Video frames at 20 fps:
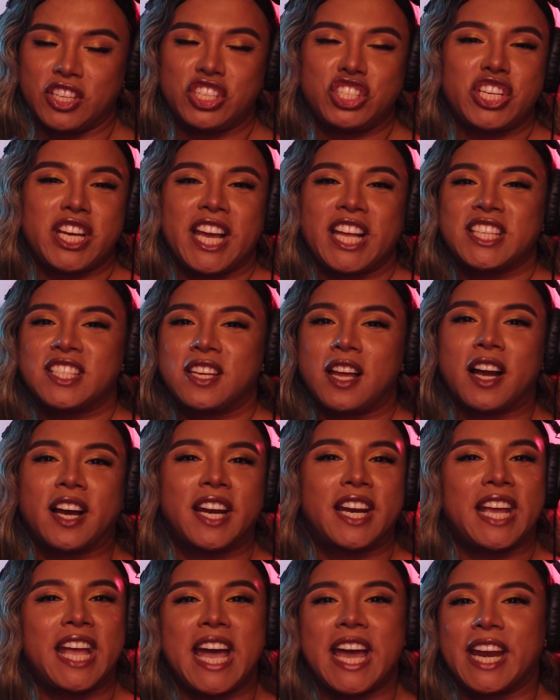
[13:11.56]
Jan's not
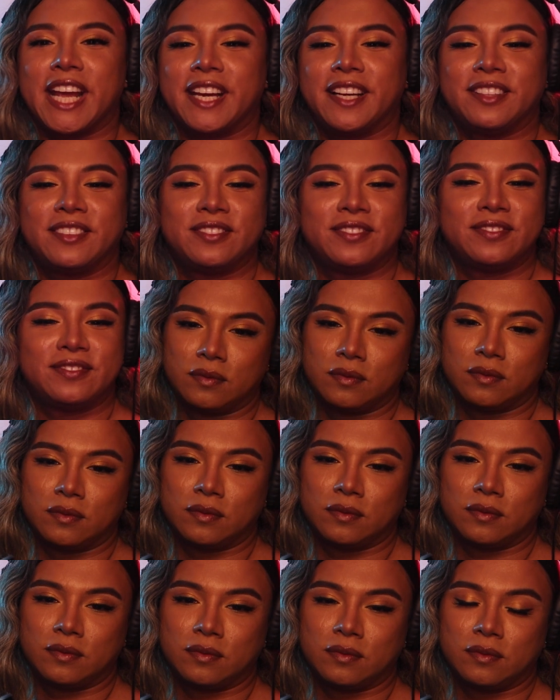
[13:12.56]
going to get it.
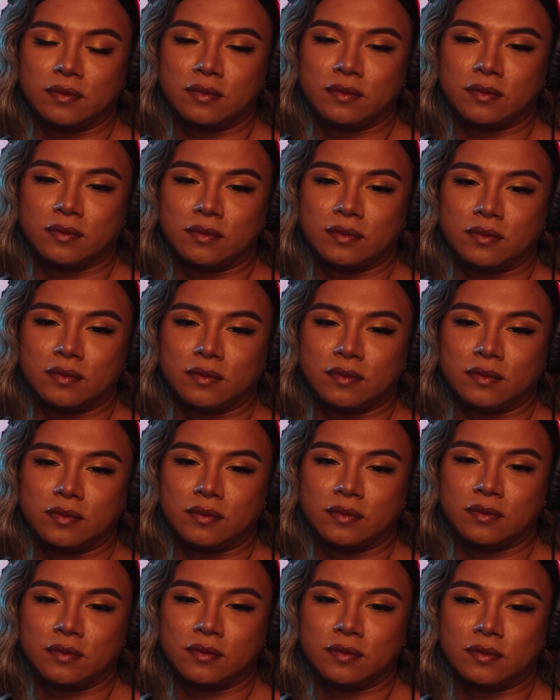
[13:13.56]
I just don't know
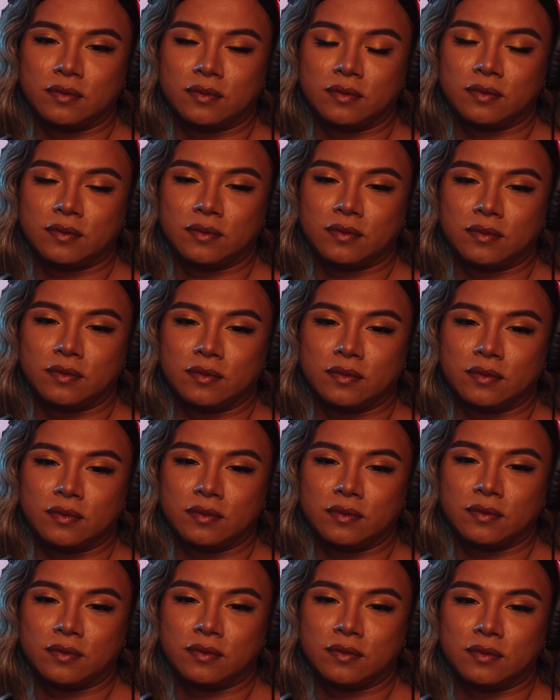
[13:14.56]
what
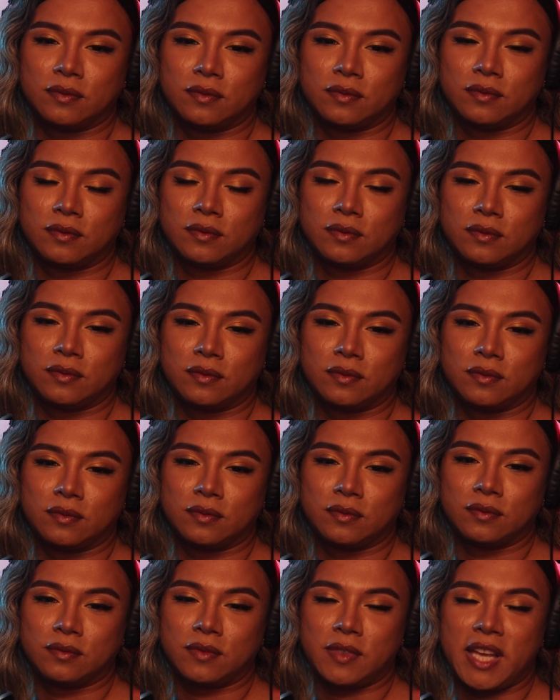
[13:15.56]
anybody wants from me at this
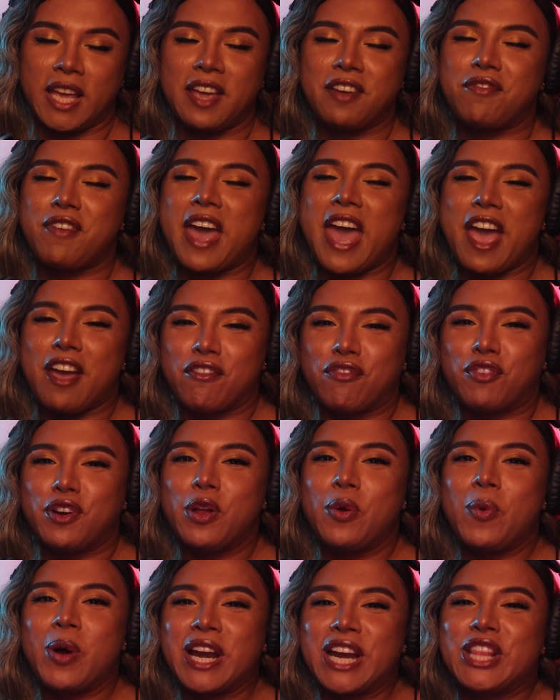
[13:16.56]
point. If
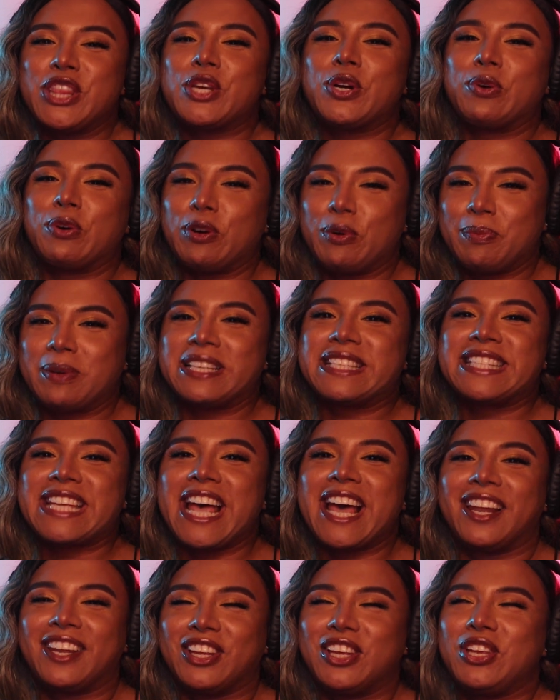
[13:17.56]
everyone in the group is
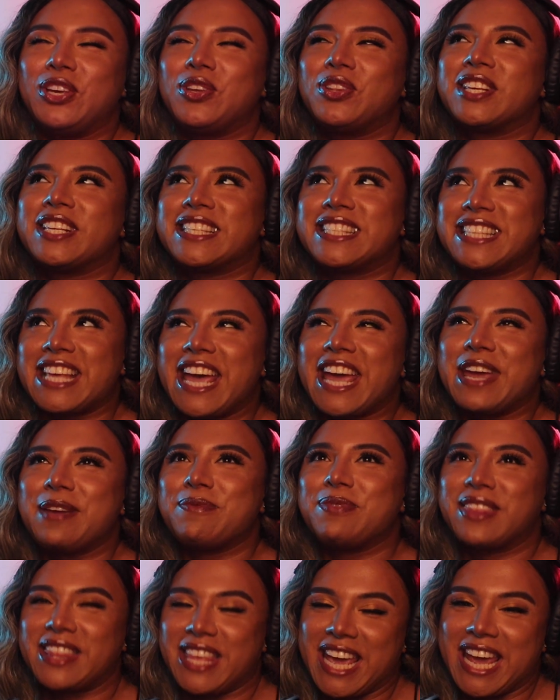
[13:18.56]
telling you the
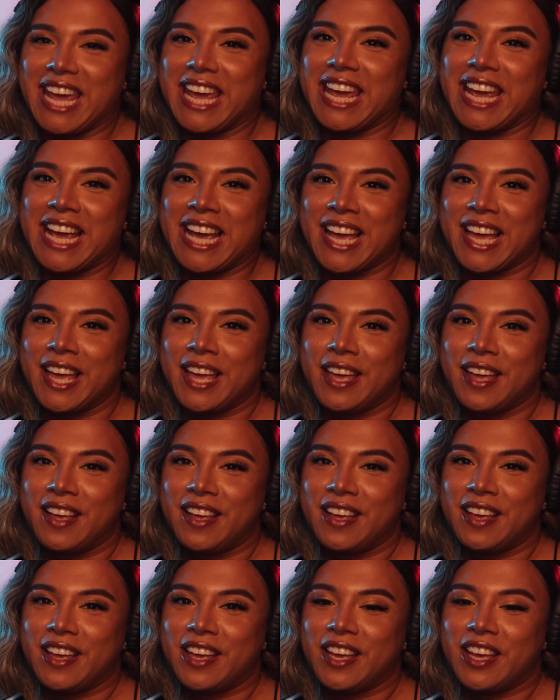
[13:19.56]
same thing
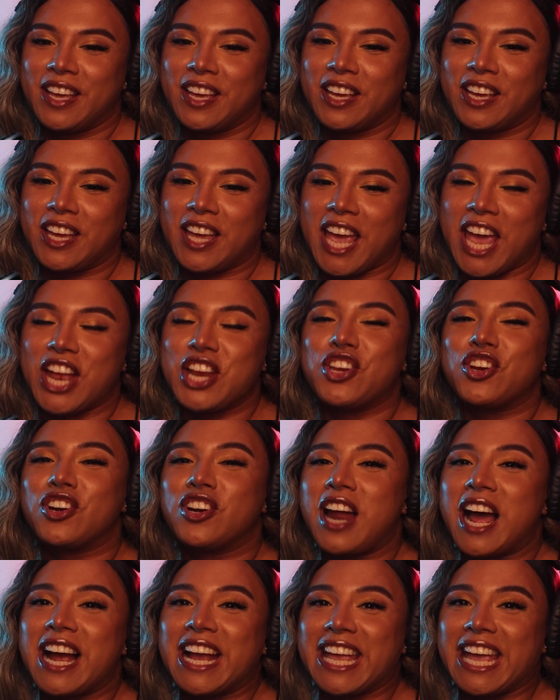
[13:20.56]
and you're
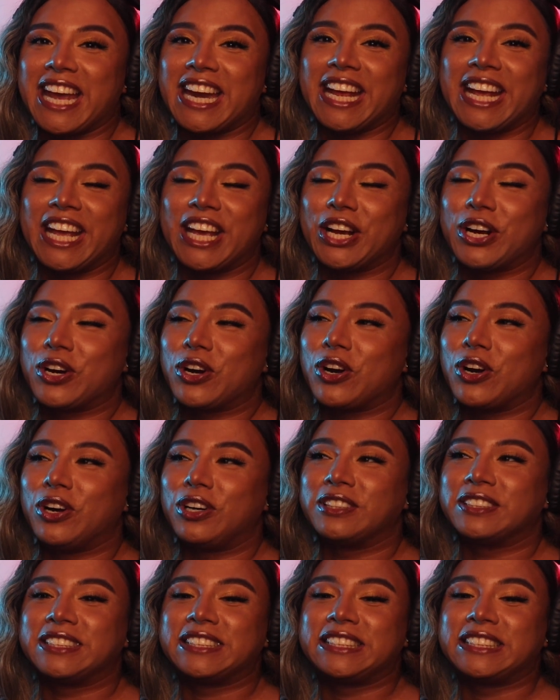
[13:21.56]
not getting it,
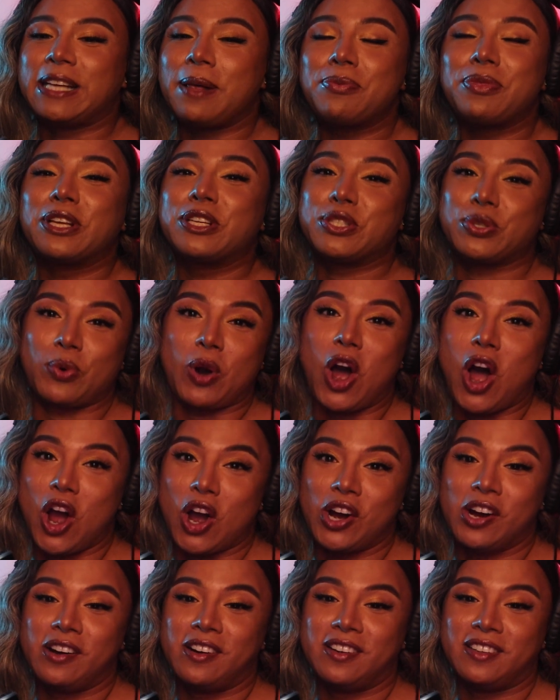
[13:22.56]
girl, something's
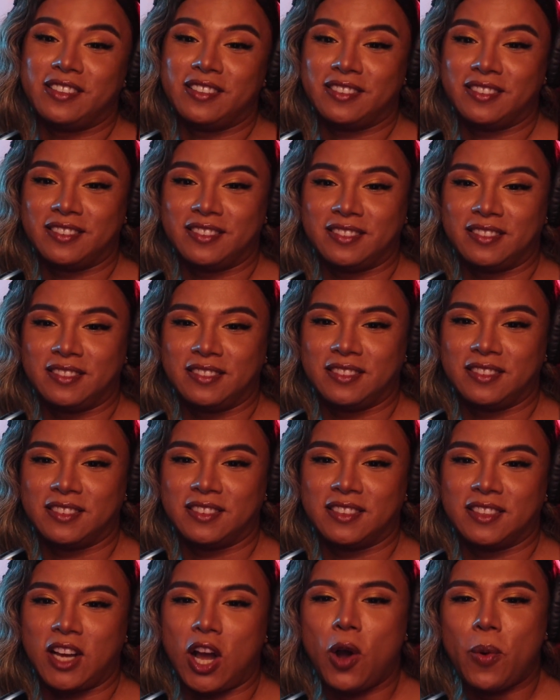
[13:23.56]
wrong.
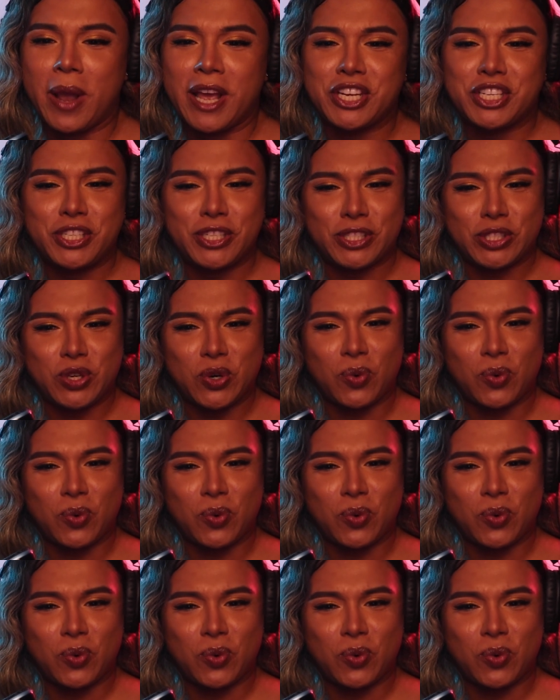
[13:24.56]
Oh, and she's